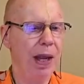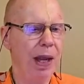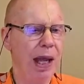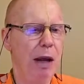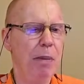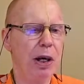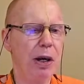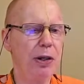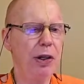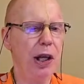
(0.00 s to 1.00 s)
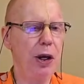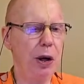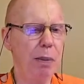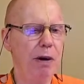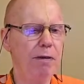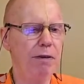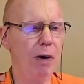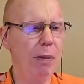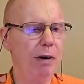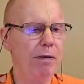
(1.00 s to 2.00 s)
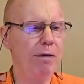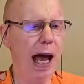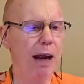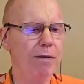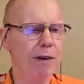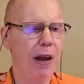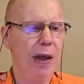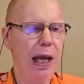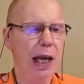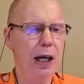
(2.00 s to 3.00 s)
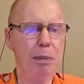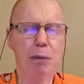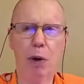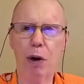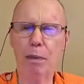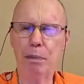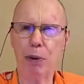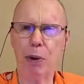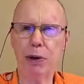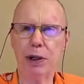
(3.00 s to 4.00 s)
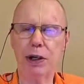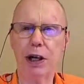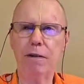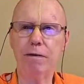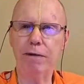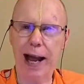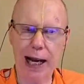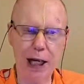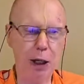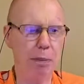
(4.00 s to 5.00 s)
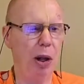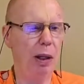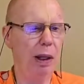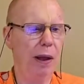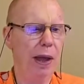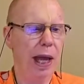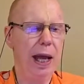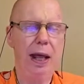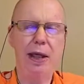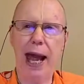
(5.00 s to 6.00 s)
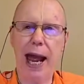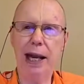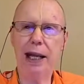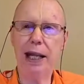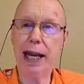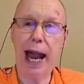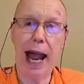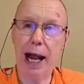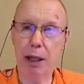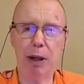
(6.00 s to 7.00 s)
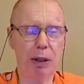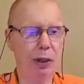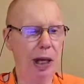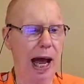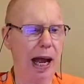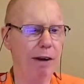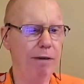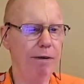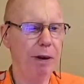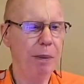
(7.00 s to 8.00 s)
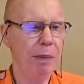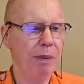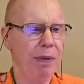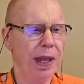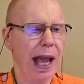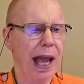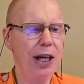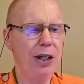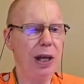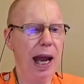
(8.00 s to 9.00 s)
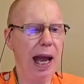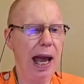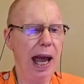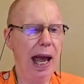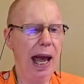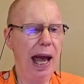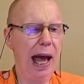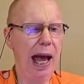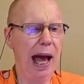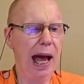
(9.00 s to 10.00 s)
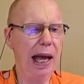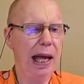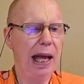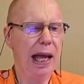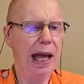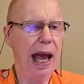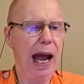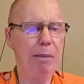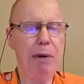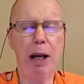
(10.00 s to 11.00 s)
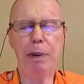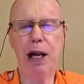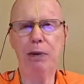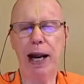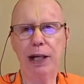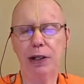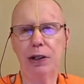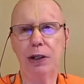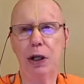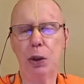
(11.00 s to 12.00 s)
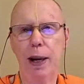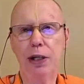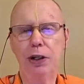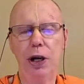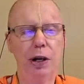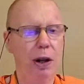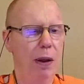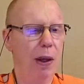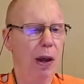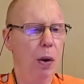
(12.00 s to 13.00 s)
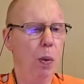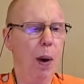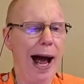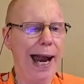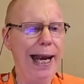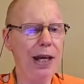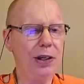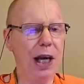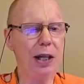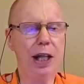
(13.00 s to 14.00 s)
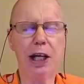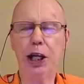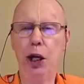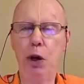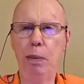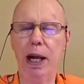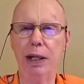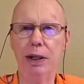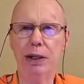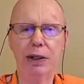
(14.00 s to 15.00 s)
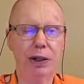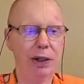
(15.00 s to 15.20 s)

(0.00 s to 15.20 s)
because the human form of life is more important and valuable than the animal's life. And Prabhupada raises the question, why is it that humans